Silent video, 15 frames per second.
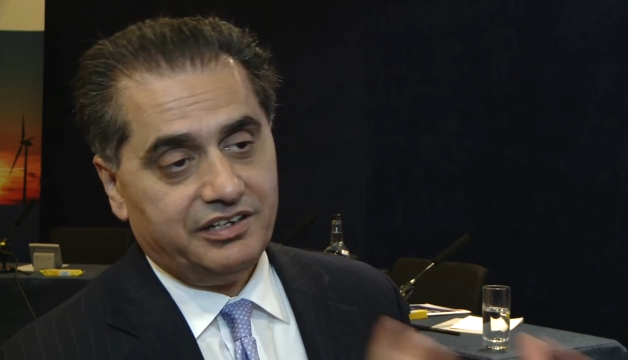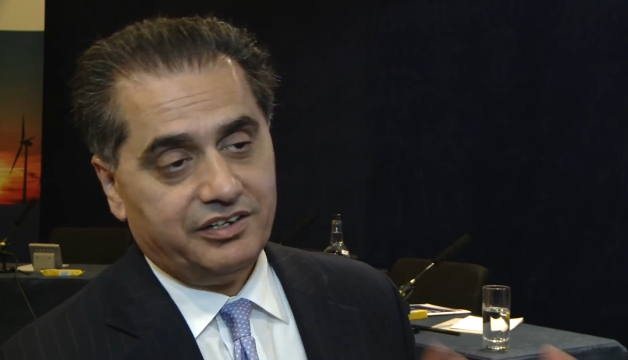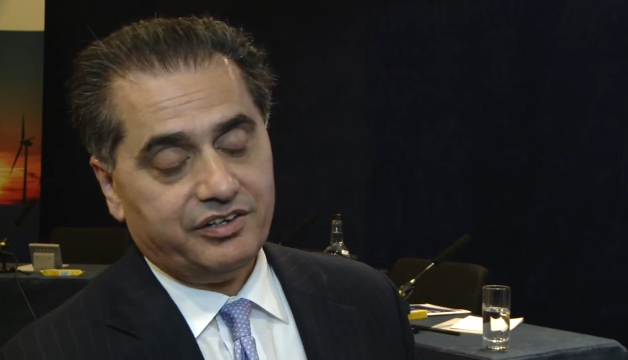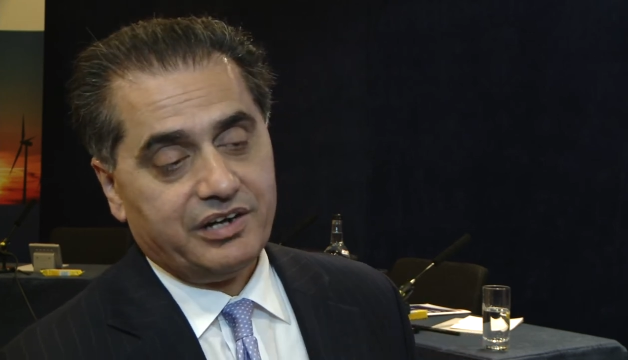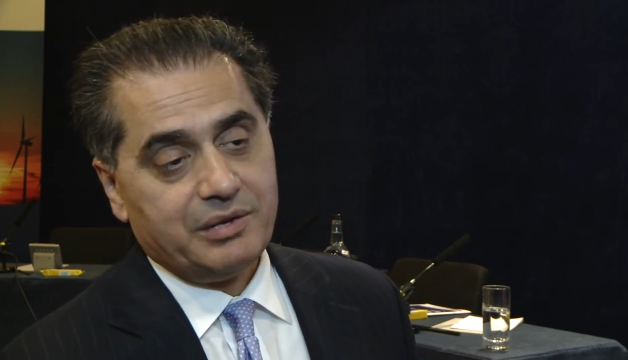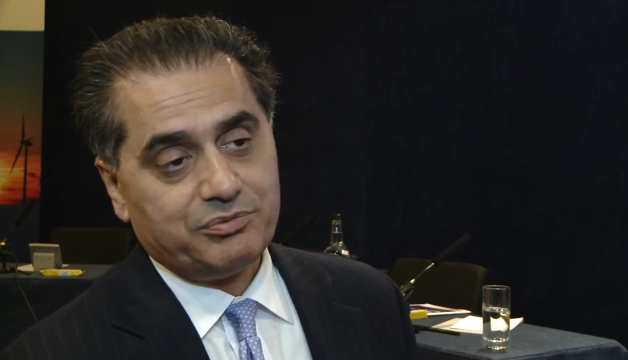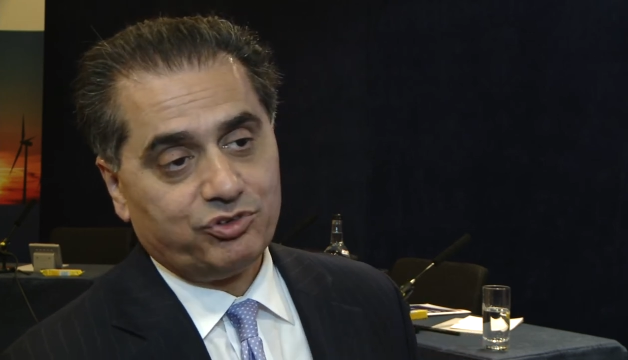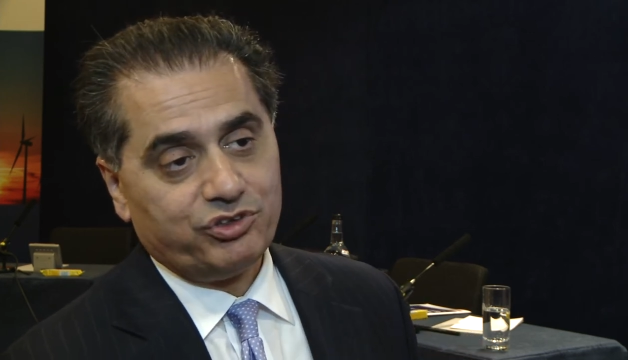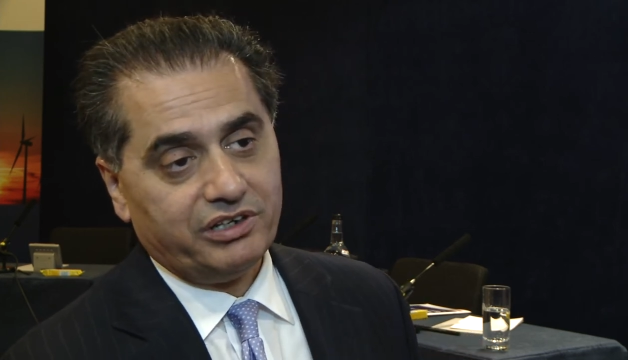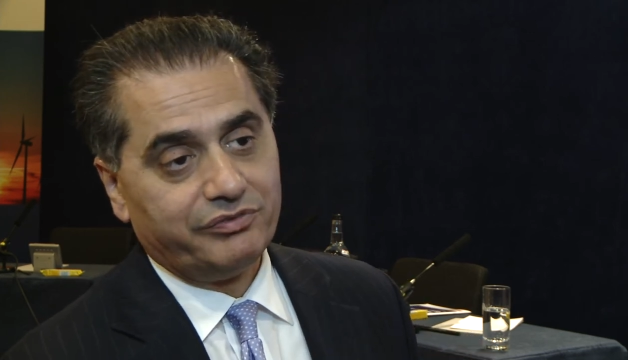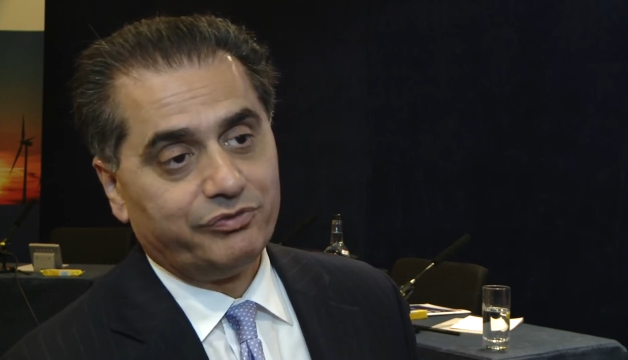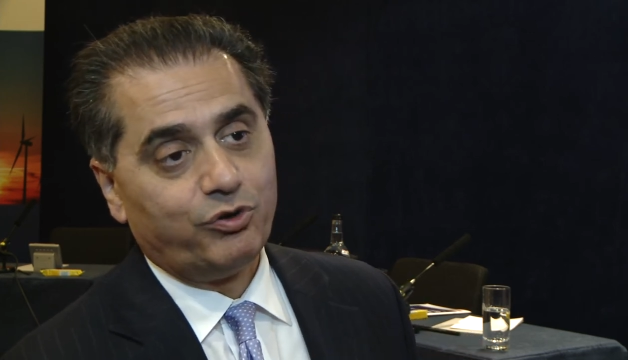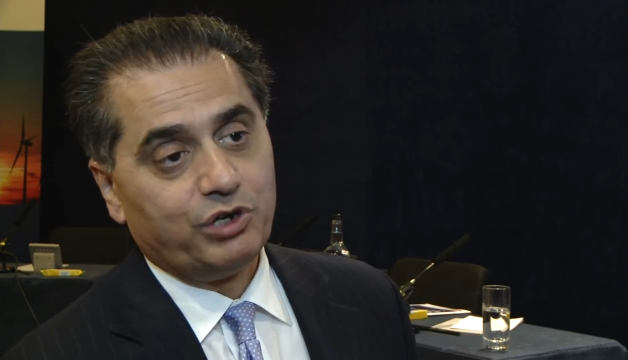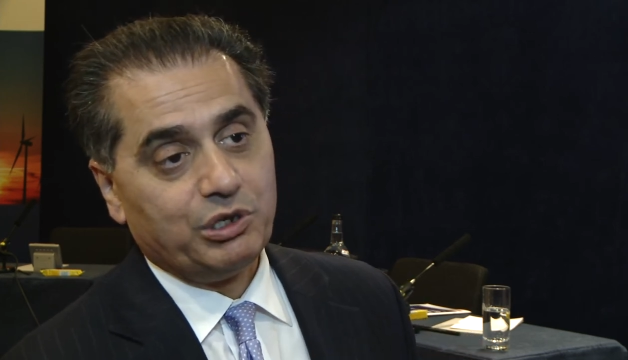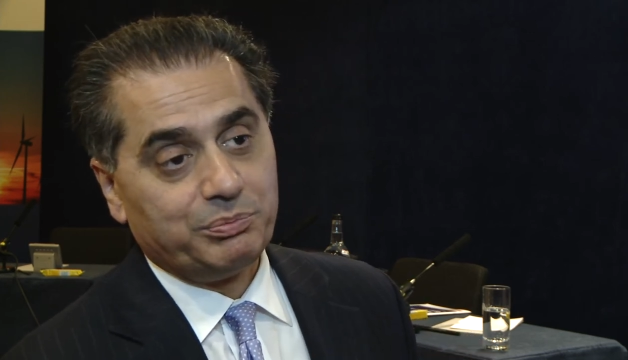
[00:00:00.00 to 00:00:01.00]
We're representing
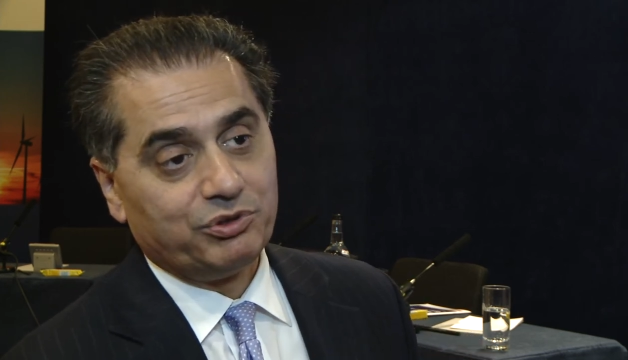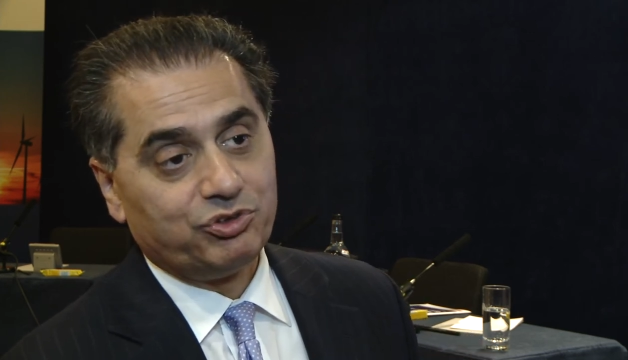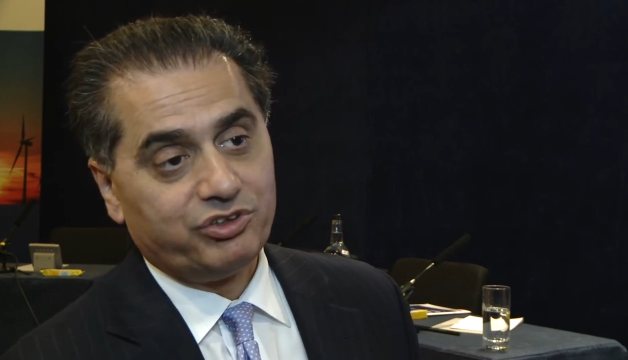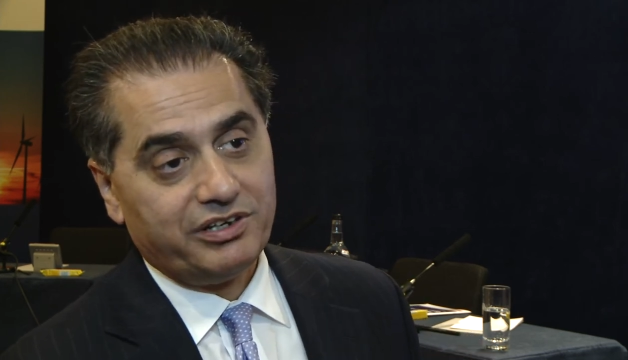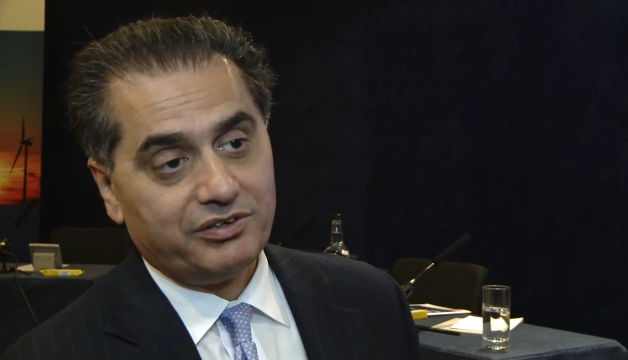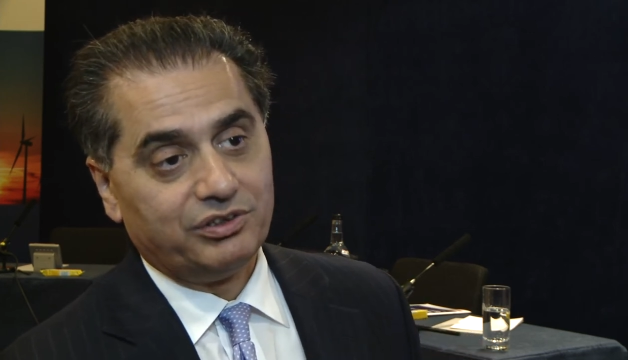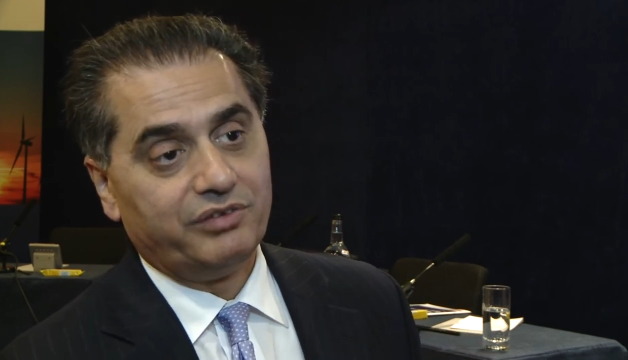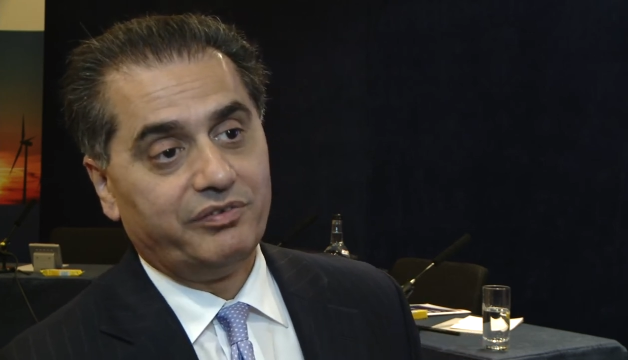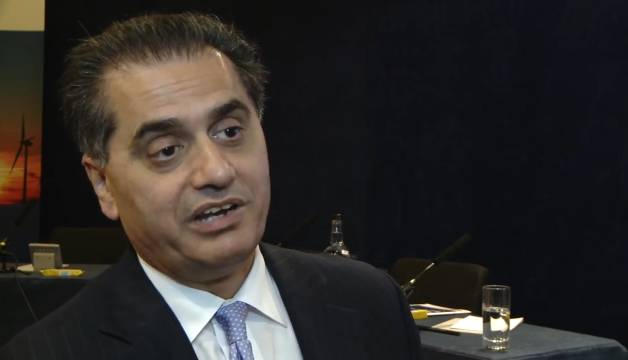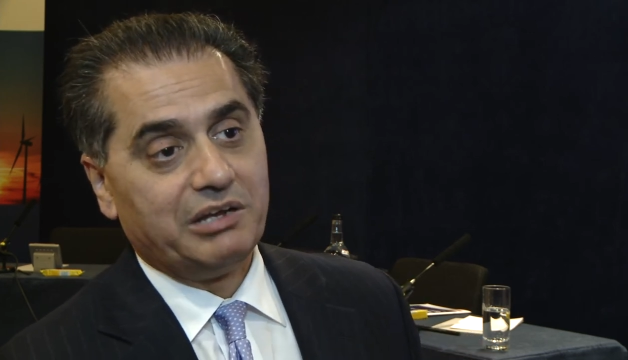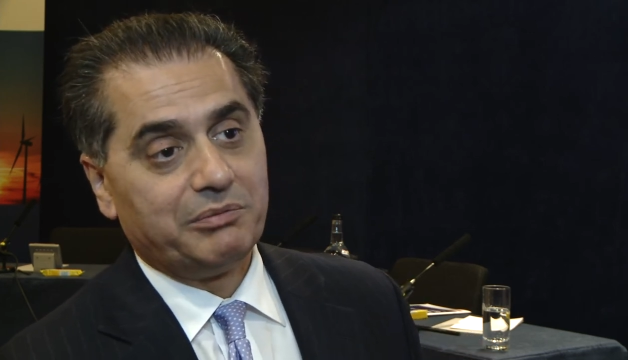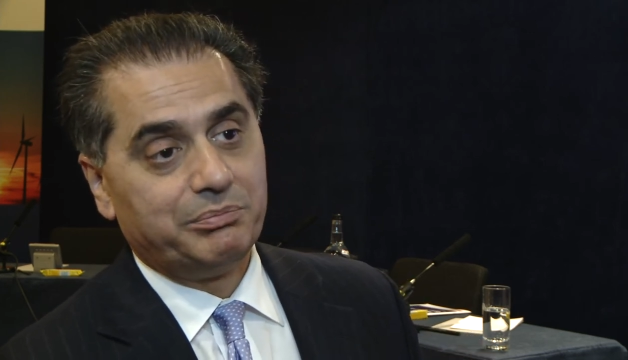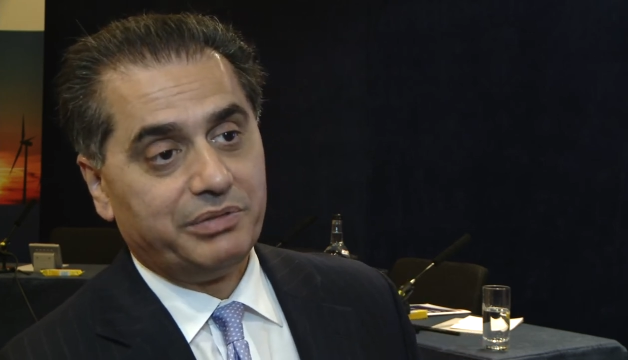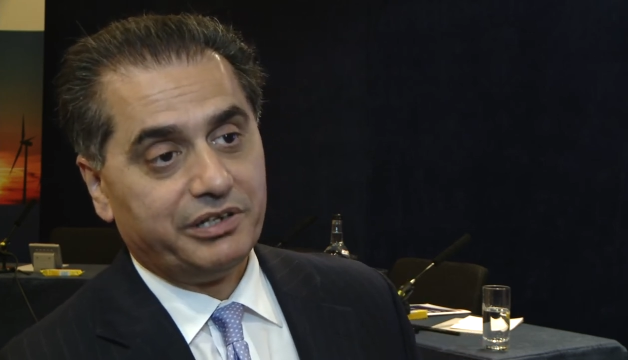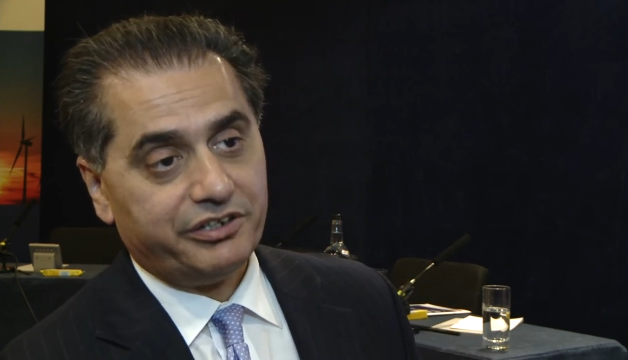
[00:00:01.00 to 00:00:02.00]
40% of the
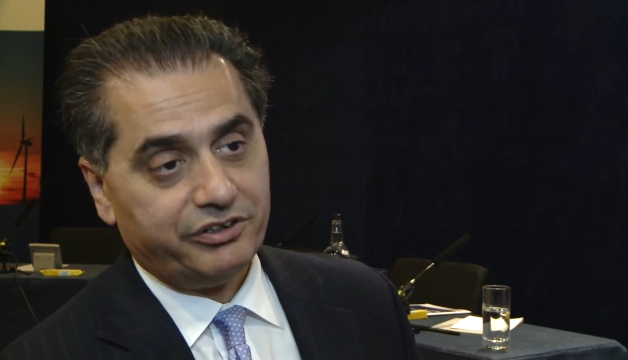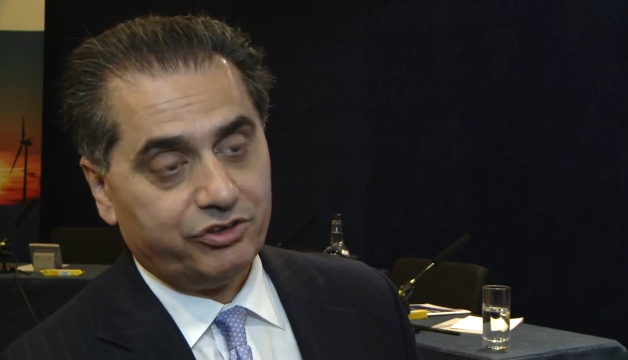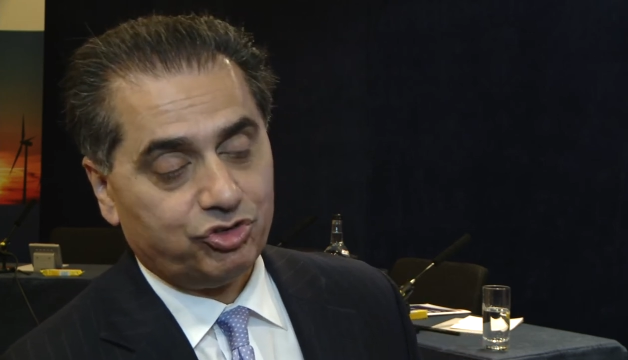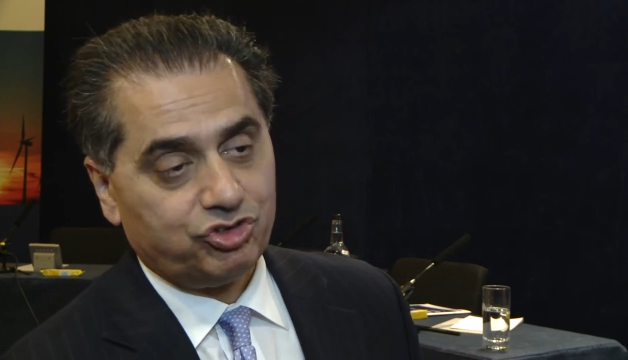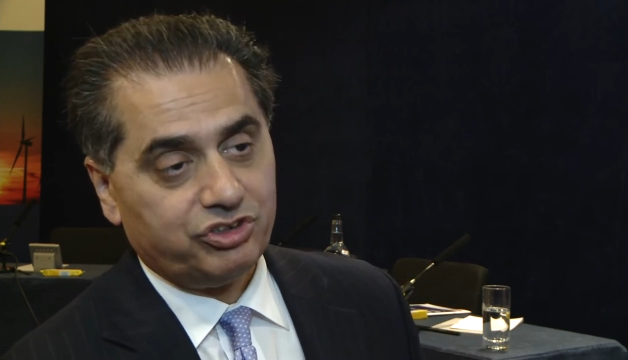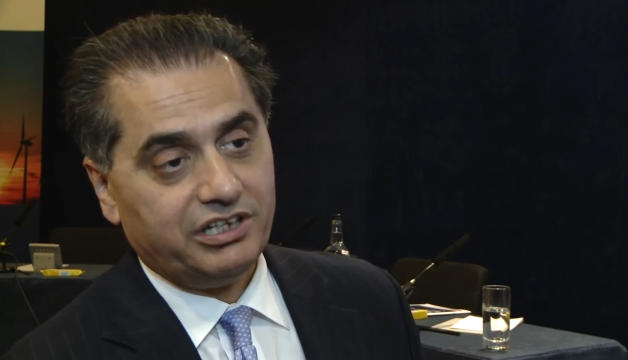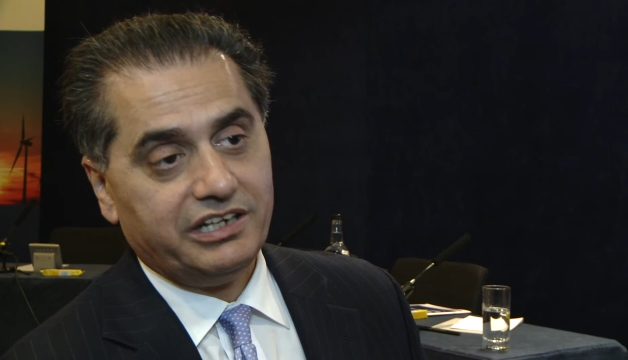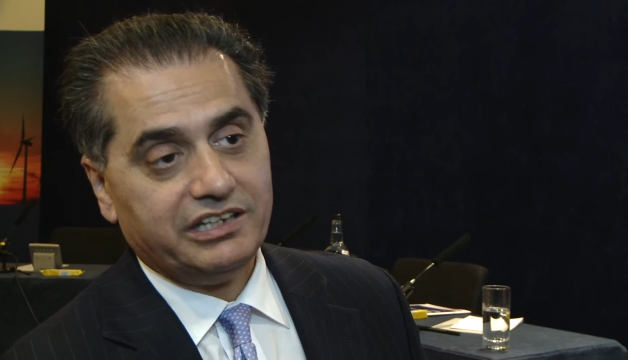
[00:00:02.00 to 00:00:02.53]
winning bidders